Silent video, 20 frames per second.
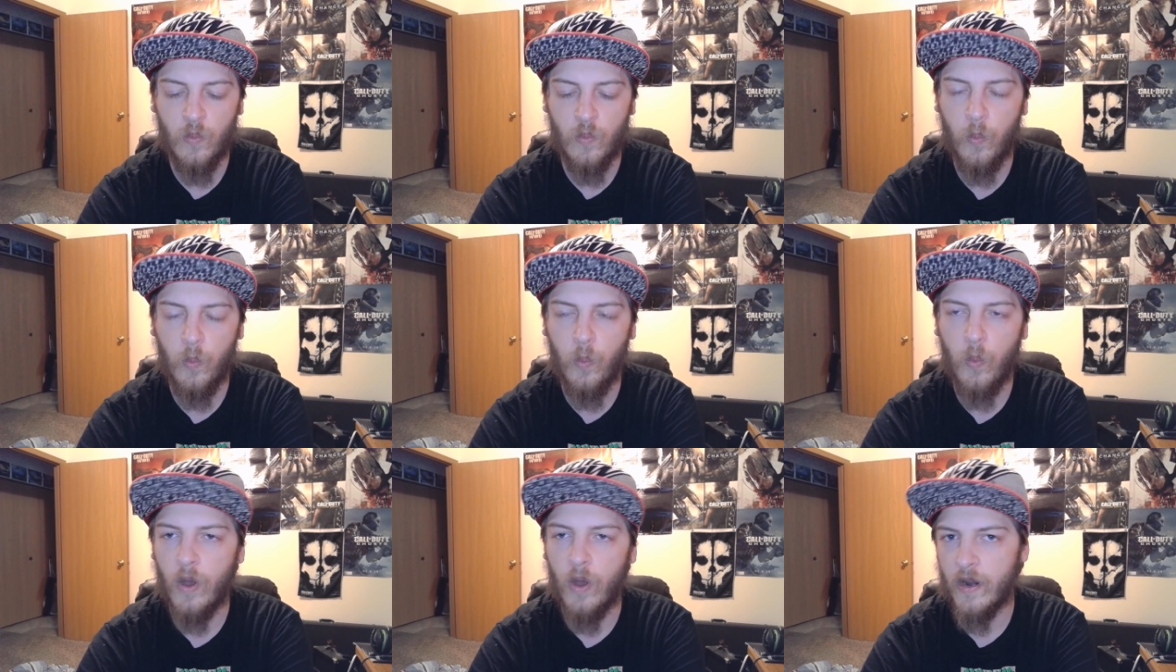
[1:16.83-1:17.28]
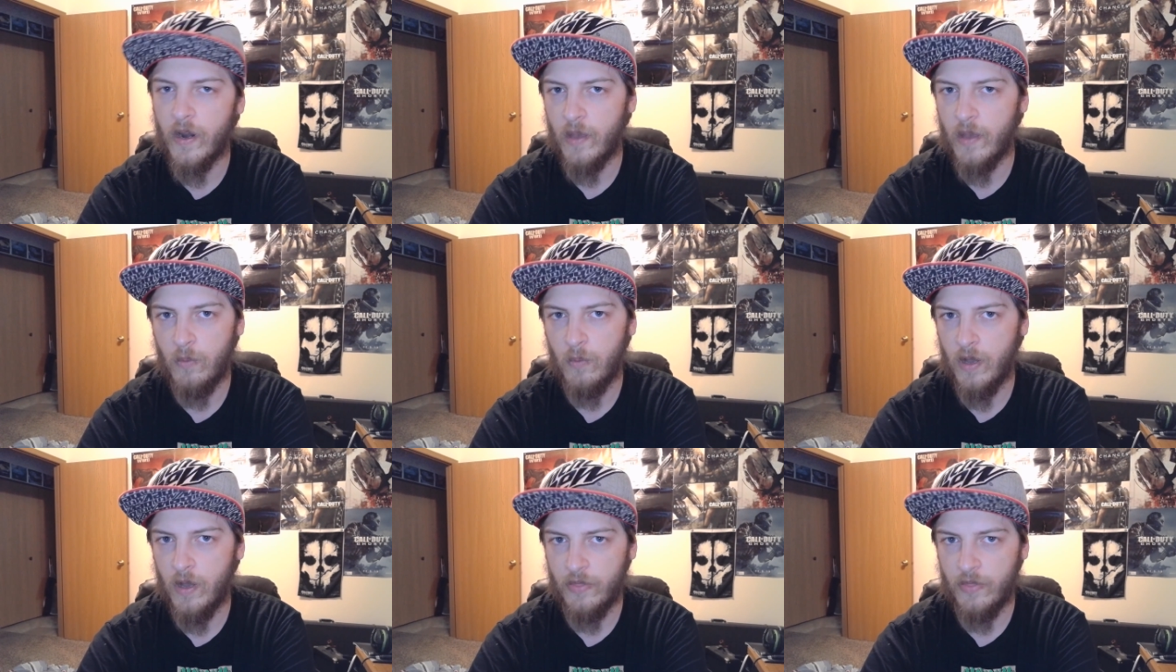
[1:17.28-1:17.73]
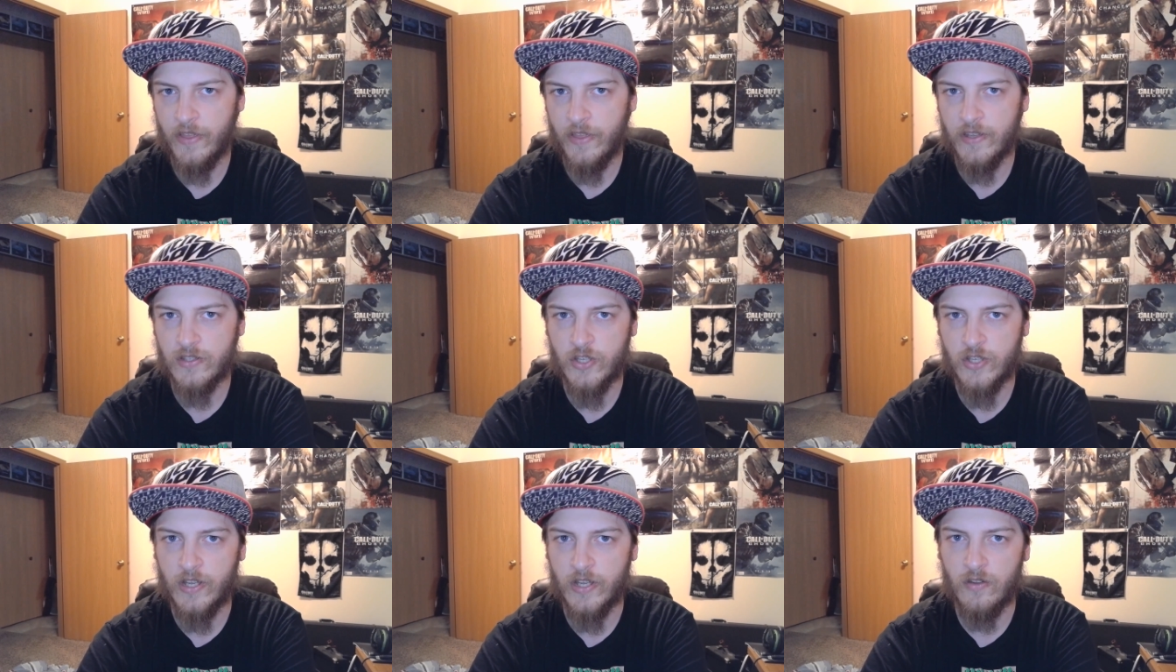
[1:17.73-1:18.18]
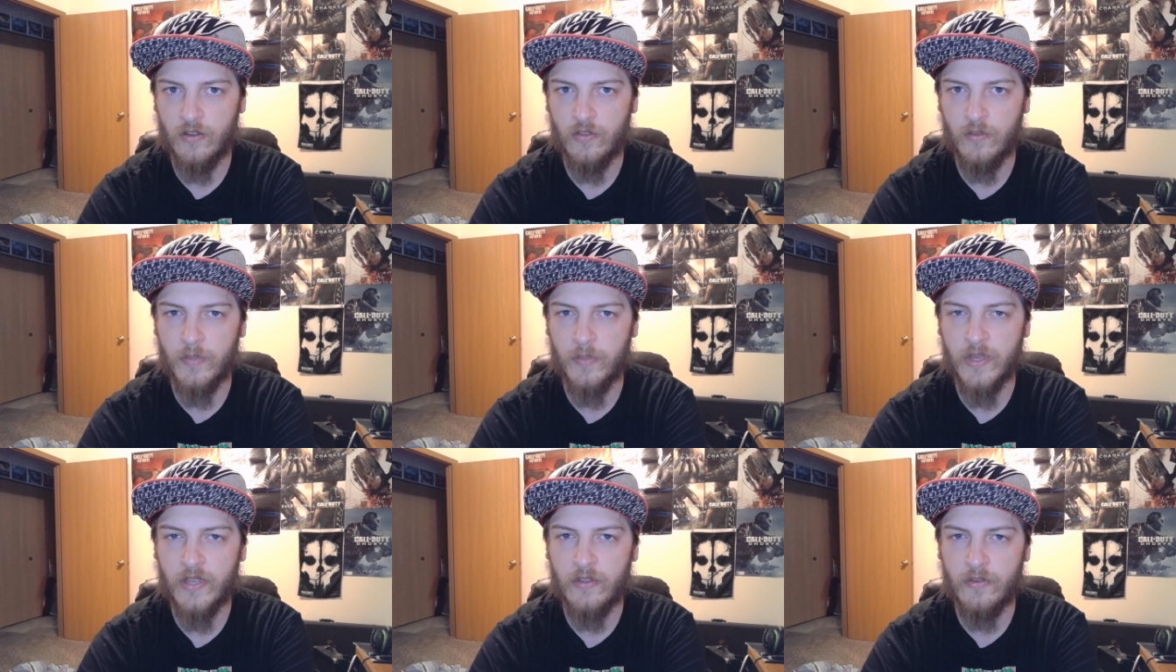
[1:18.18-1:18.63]
what I want that channel to
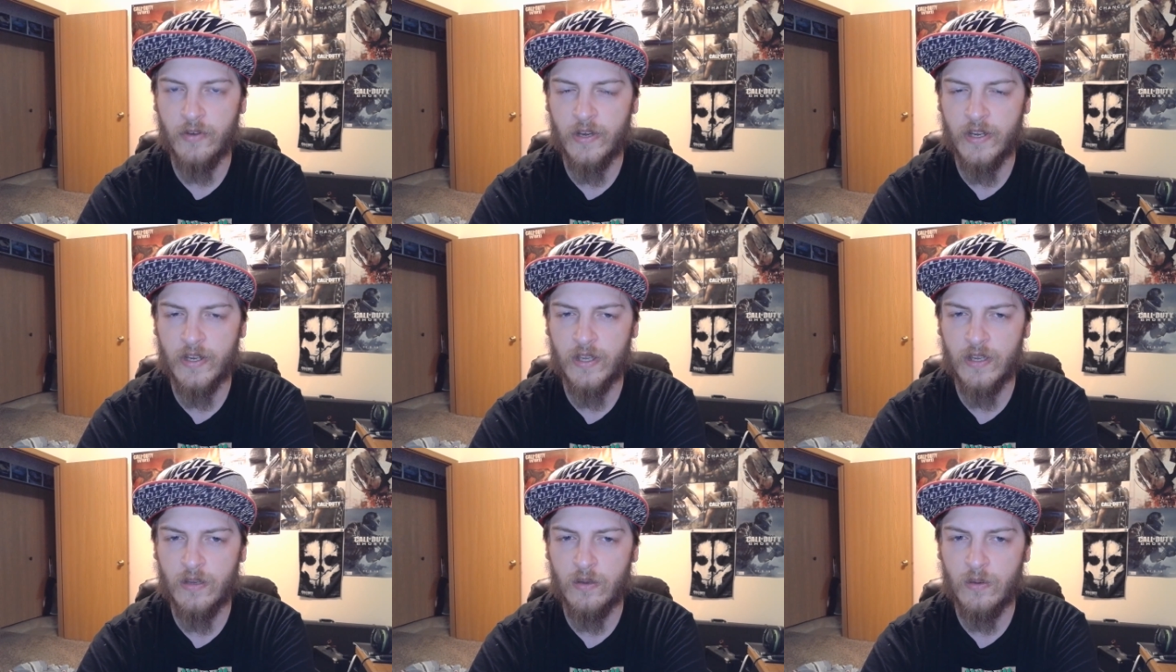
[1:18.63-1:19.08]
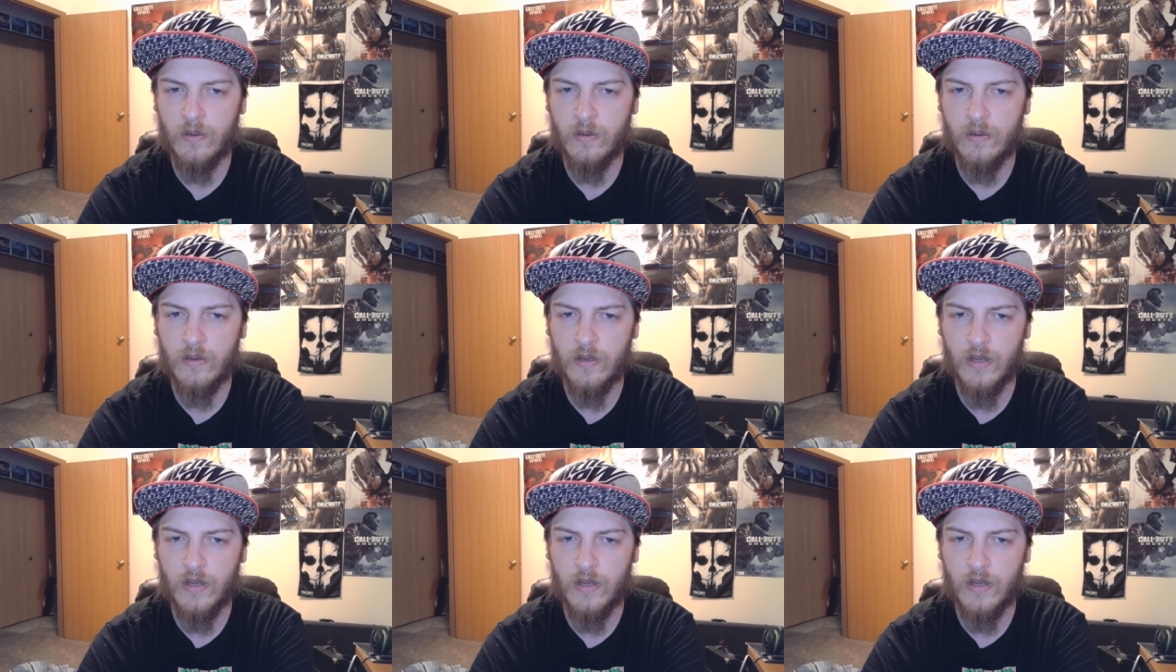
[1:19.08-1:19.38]
be right now.